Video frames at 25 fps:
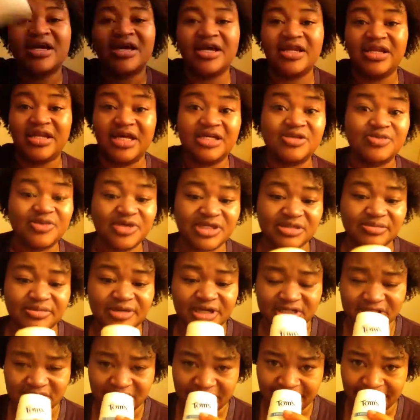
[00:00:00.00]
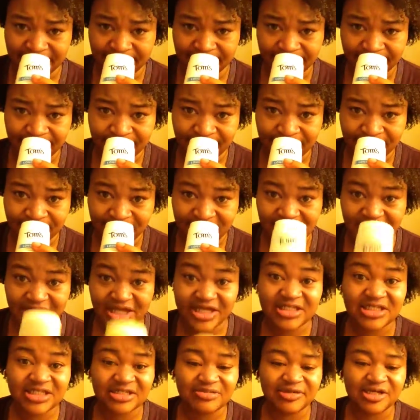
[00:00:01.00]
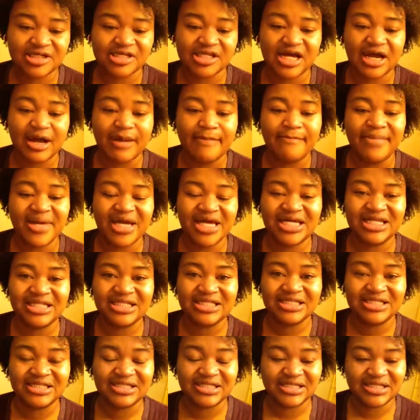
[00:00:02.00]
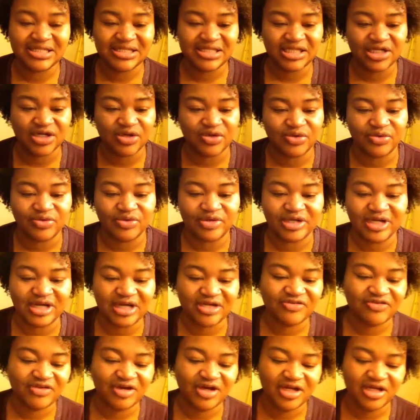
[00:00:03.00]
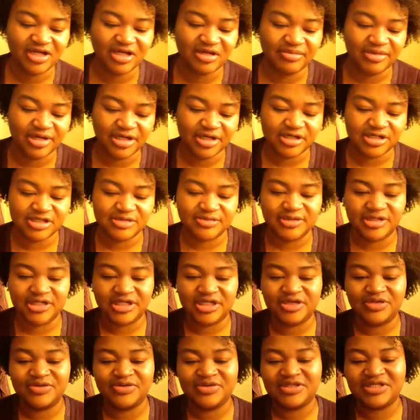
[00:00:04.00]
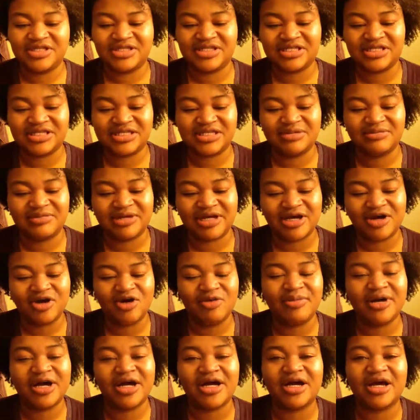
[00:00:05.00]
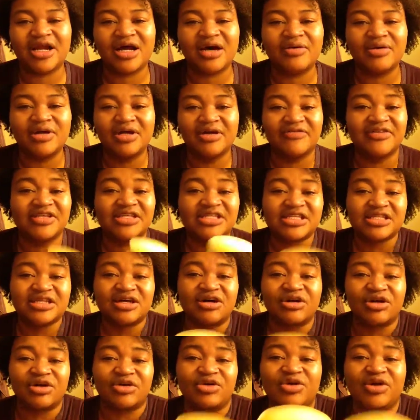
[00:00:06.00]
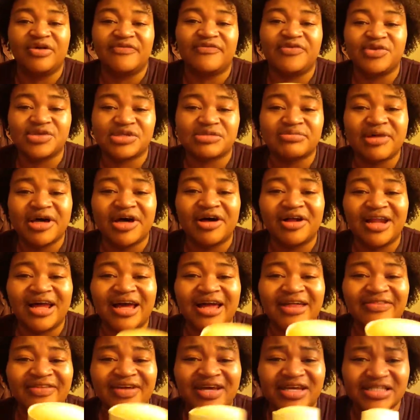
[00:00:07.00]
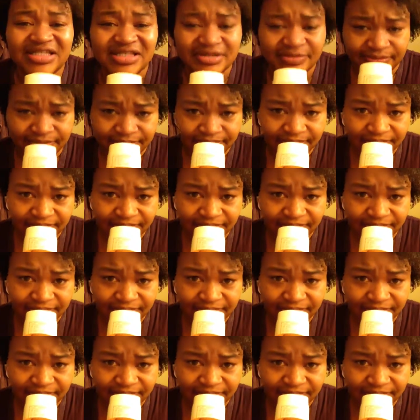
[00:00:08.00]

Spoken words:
And that's what it smells like. It actually smells like a men's deodorant. I tried to get my husband to use this because I'm like, oh my god, I would love to snuggle you if you smell like this.